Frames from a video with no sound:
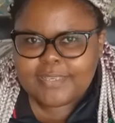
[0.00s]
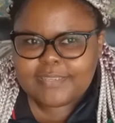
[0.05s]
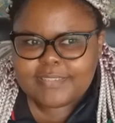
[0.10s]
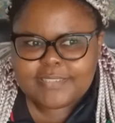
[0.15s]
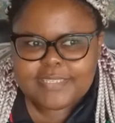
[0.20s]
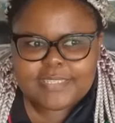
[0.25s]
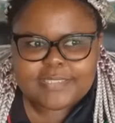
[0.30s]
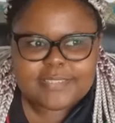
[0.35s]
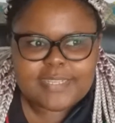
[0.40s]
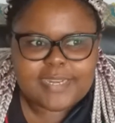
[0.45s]

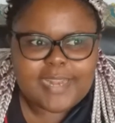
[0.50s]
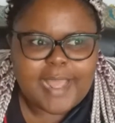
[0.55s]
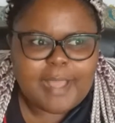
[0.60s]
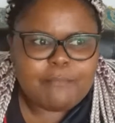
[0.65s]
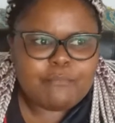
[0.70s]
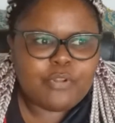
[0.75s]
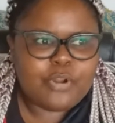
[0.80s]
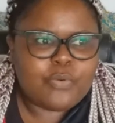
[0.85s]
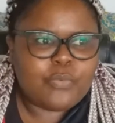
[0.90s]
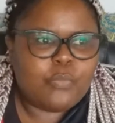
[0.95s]
It just said,
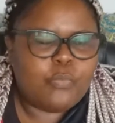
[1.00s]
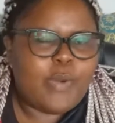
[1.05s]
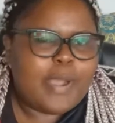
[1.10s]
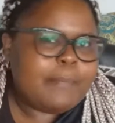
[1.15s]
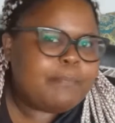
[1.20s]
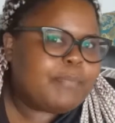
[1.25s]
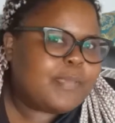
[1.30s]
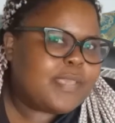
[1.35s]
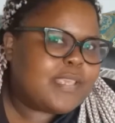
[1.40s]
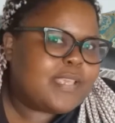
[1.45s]
I'm not
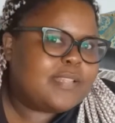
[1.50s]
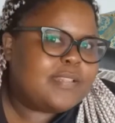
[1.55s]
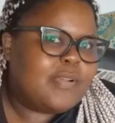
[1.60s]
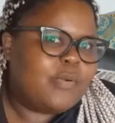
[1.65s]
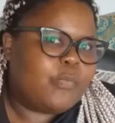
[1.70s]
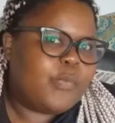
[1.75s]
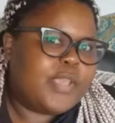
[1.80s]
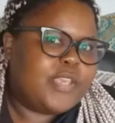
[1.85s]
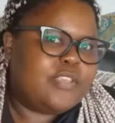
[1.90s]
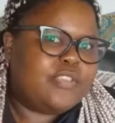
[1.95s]
wiping it
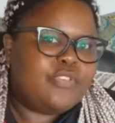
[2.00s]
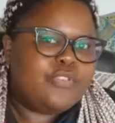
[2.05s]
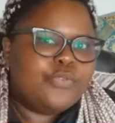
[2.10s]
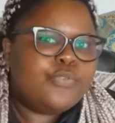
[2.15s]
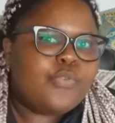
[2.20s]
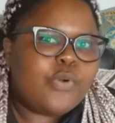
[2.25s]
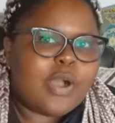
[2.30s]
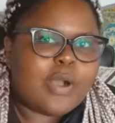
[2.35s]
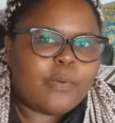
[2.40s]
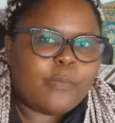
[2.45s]
the way
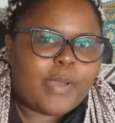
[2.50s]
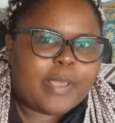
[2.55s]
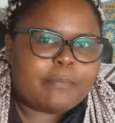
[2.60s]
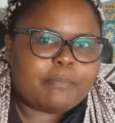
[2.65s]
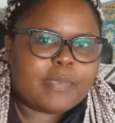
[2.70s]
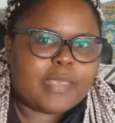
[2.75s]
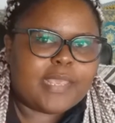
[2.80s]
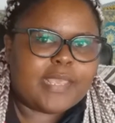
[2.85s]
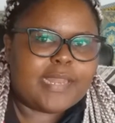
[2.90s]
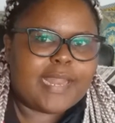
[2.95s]
you are
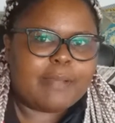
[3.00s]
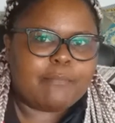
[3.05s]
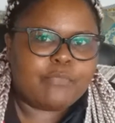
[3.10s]
wiping it.